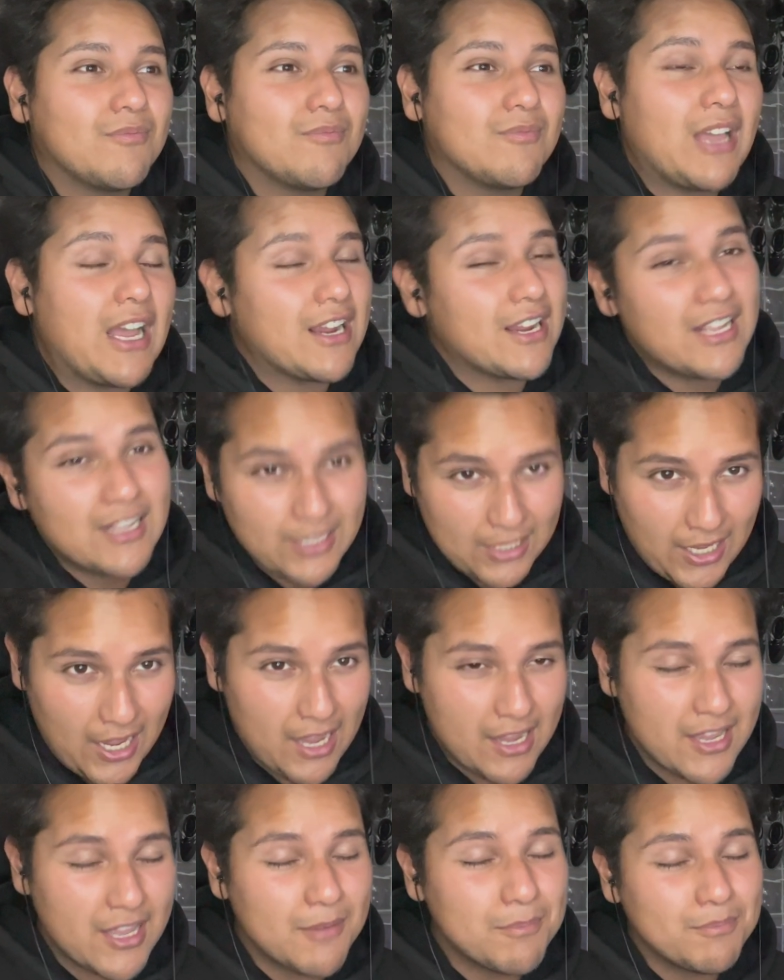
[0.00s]

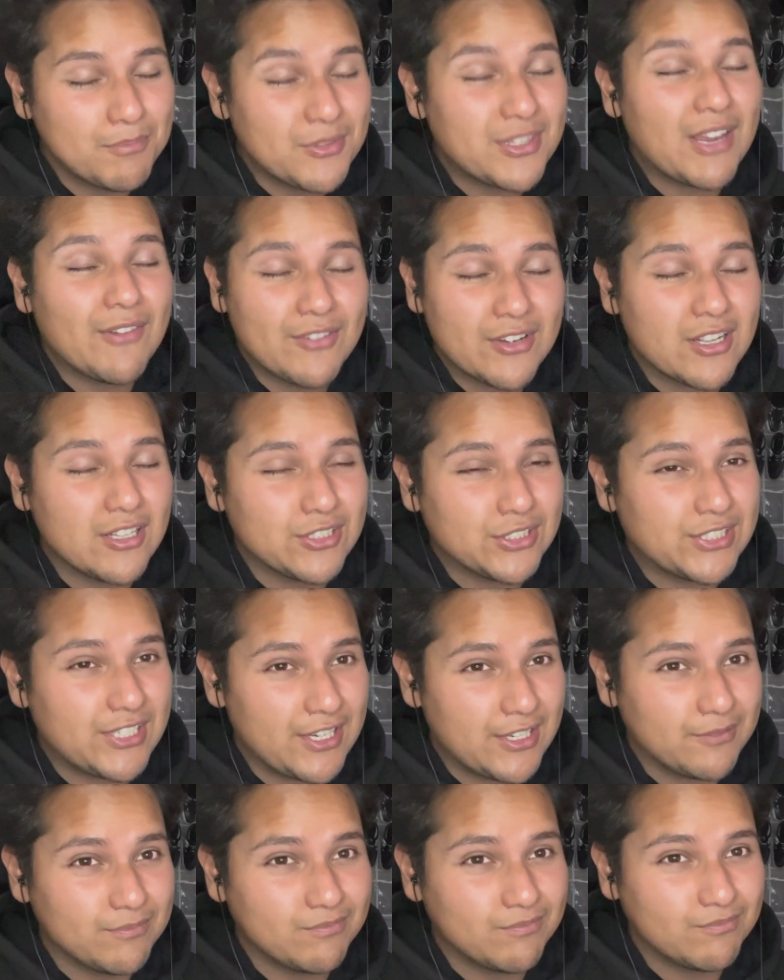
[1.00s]
am definitely gonna see
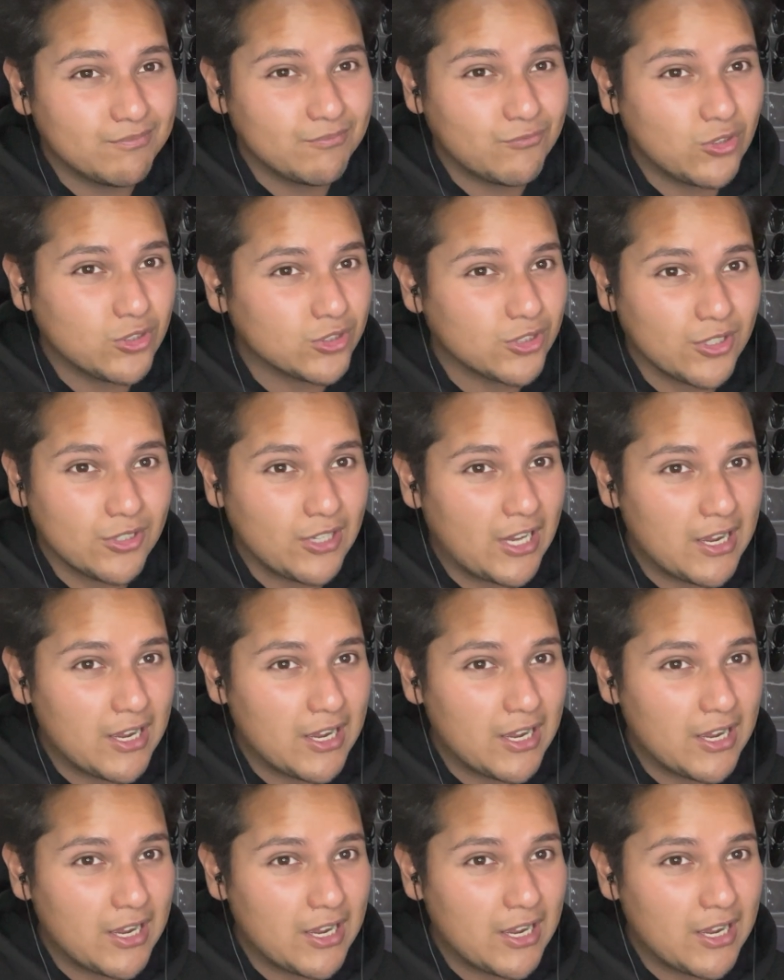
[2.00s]
it for sure.